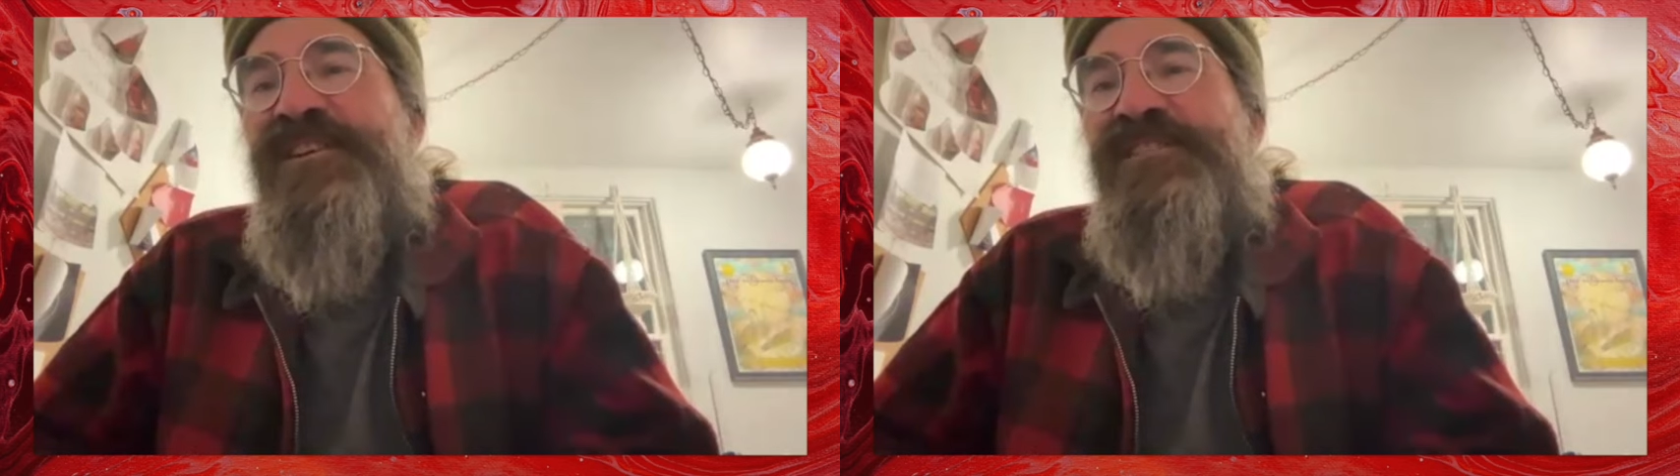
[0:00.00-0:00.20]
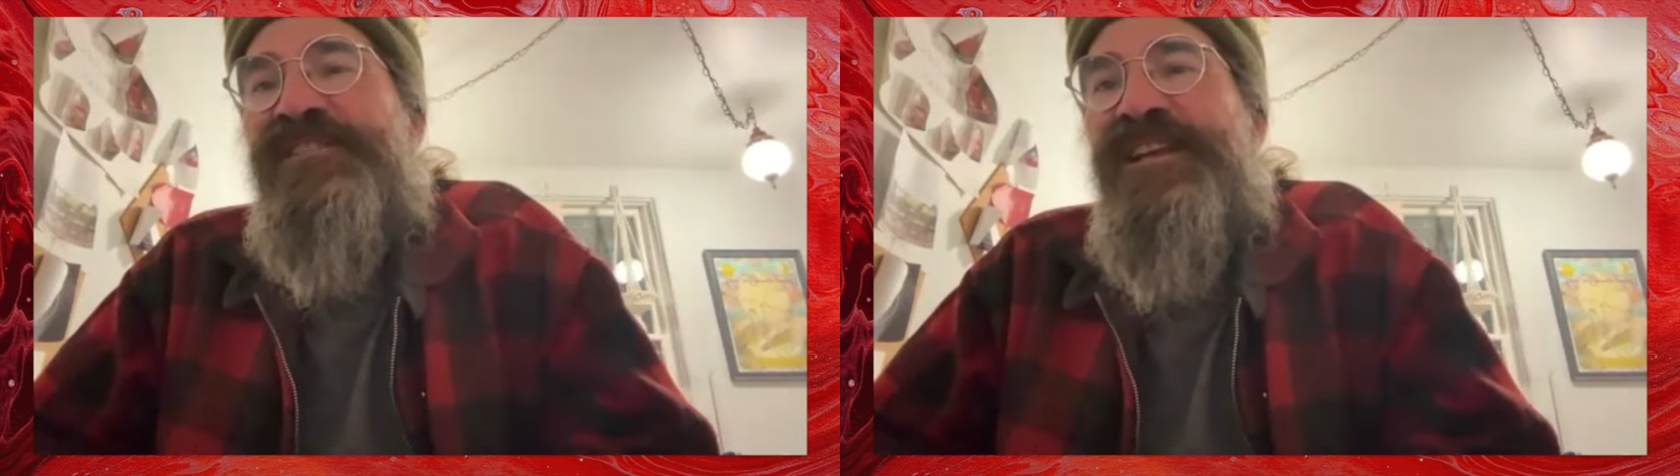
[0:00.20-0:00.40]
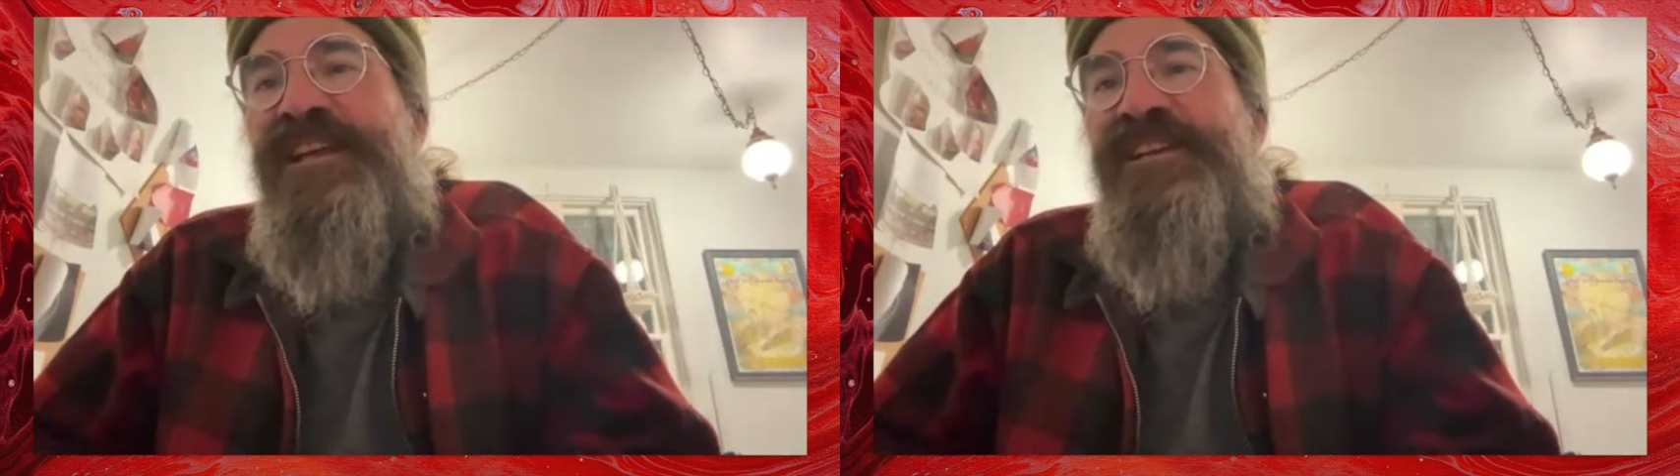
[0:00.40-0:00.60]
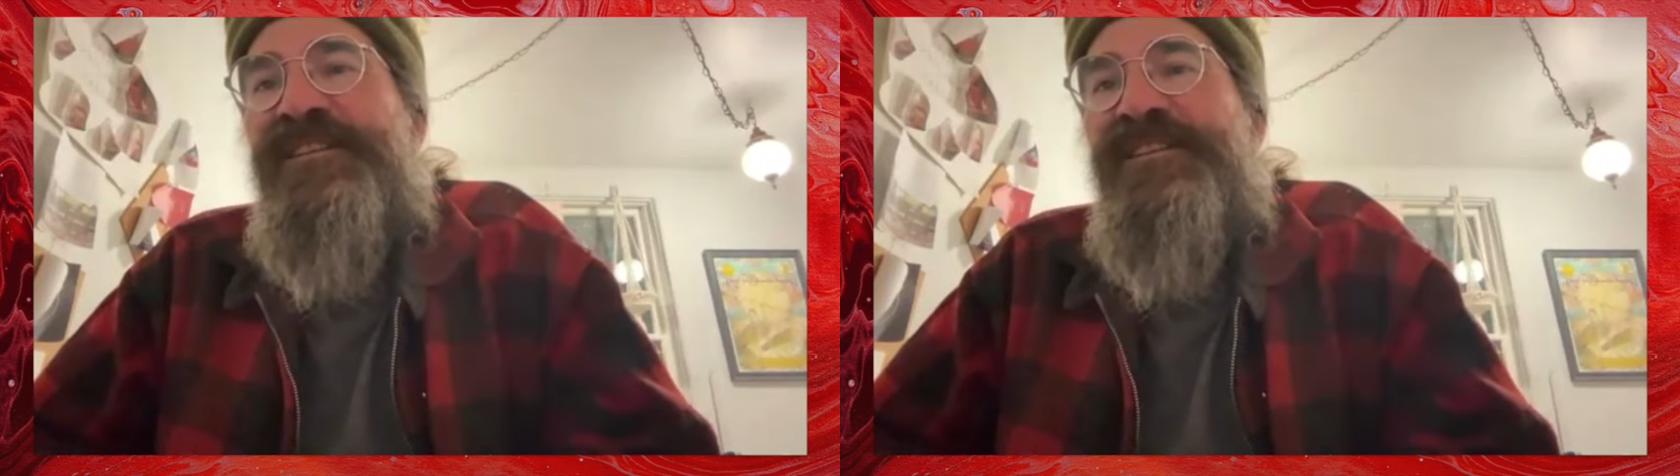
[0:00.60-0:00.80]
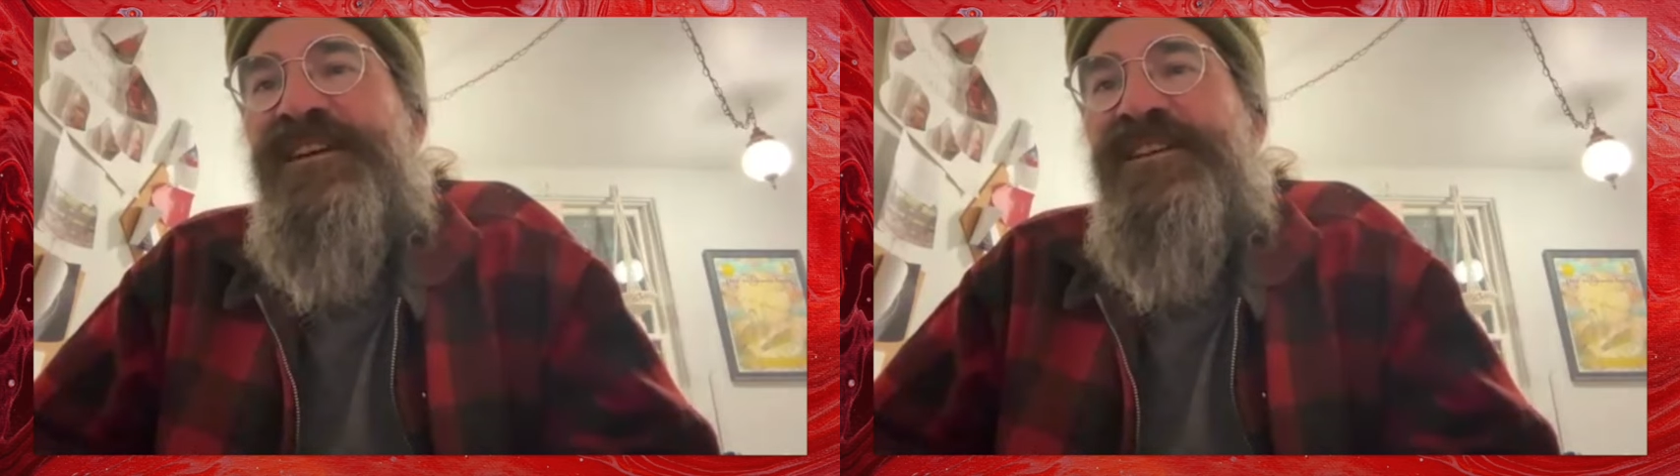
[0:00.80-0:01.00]
on the
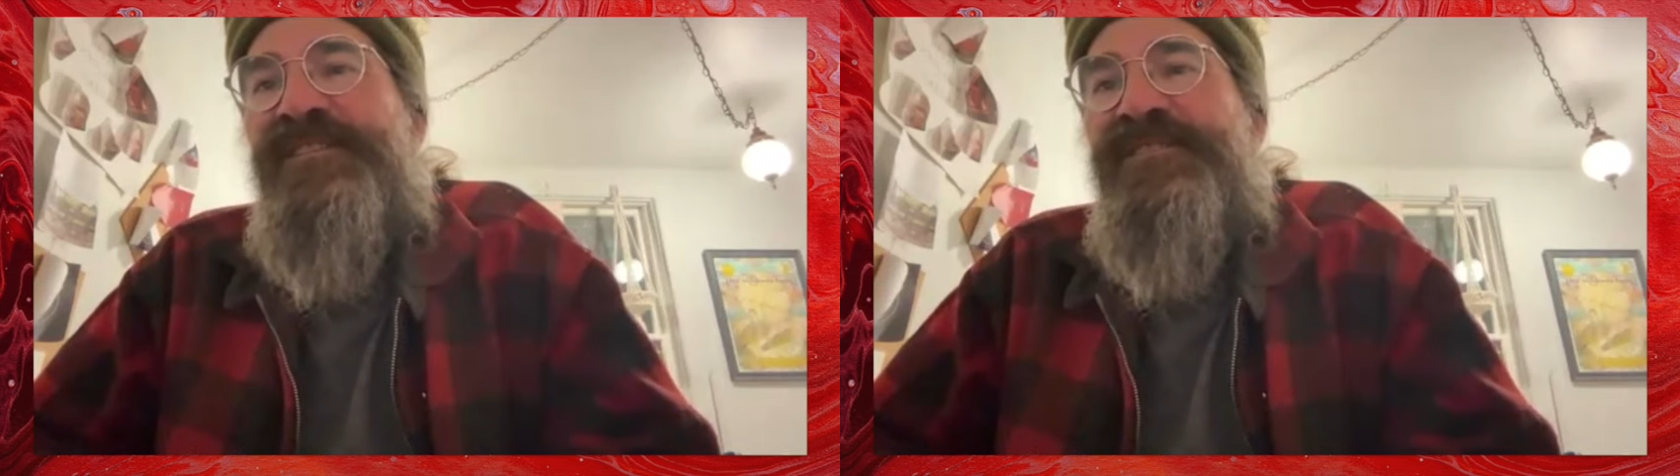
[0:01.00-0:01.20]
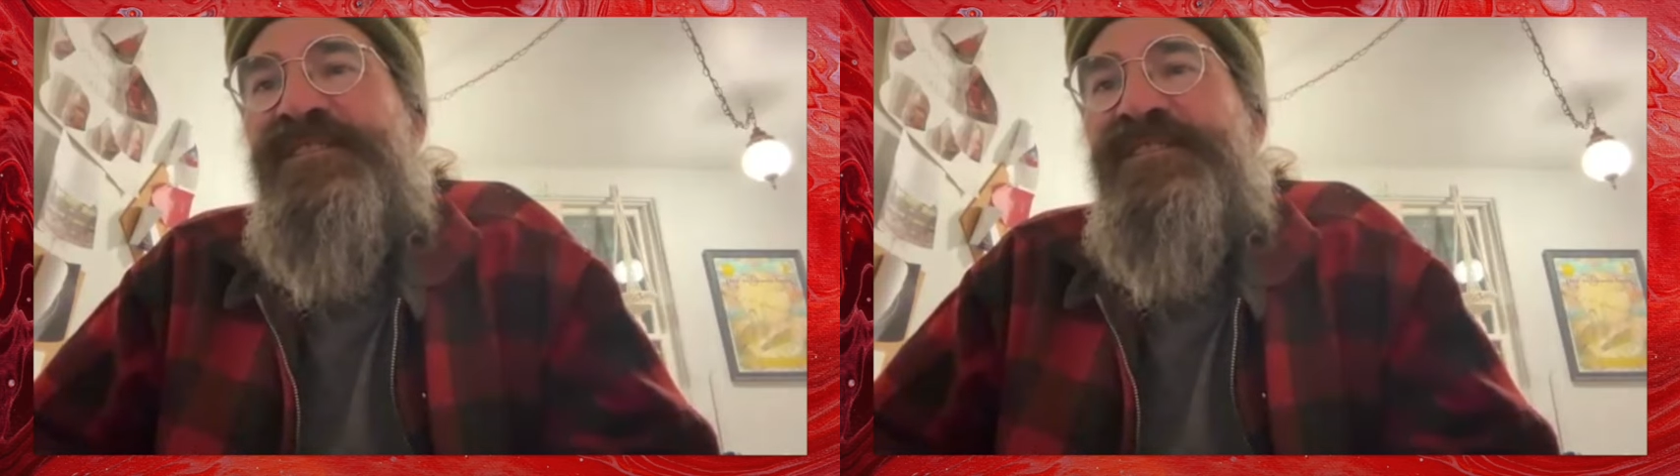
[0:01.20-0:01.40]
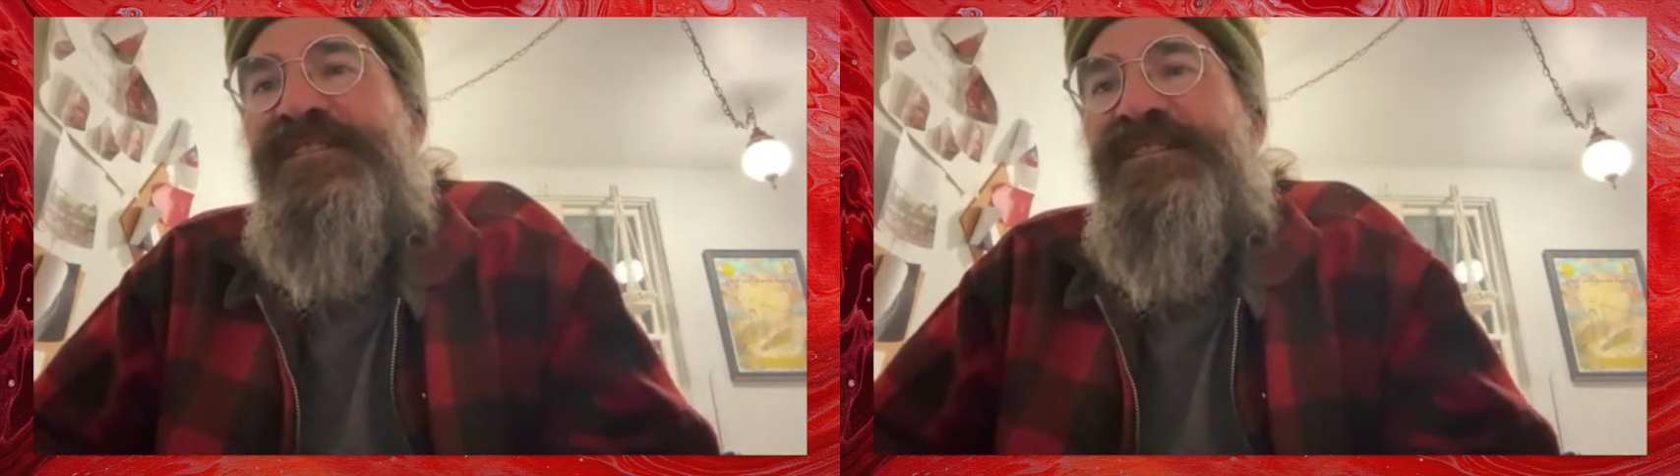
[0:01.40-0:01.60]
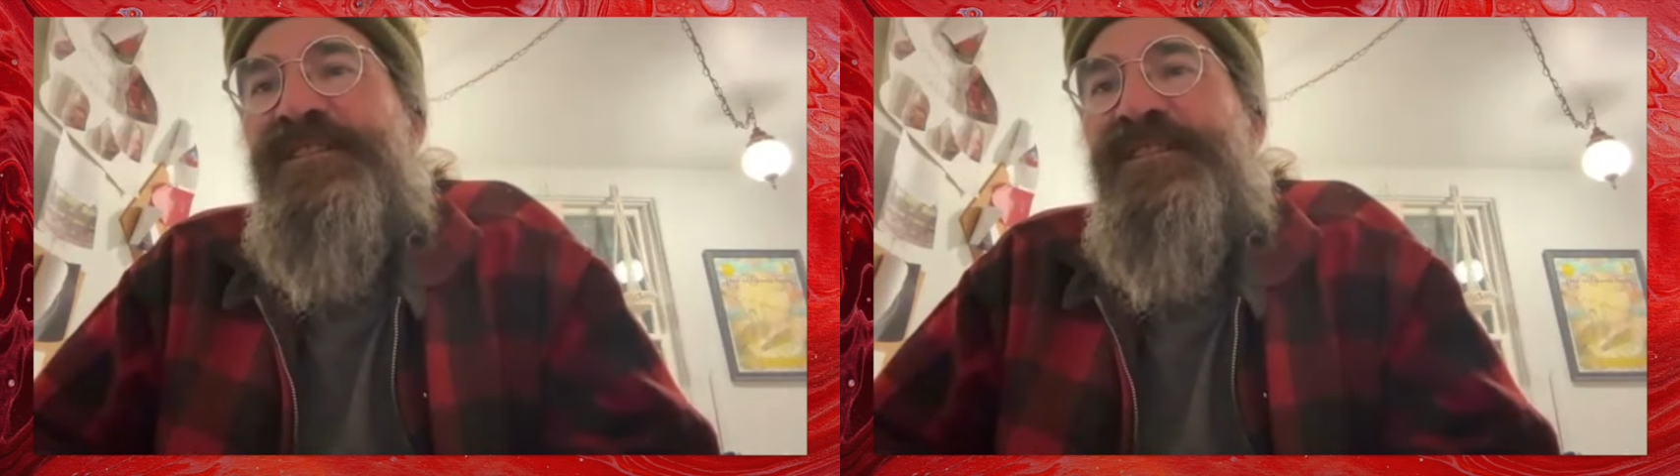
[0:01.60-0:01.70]
cake kind of thing.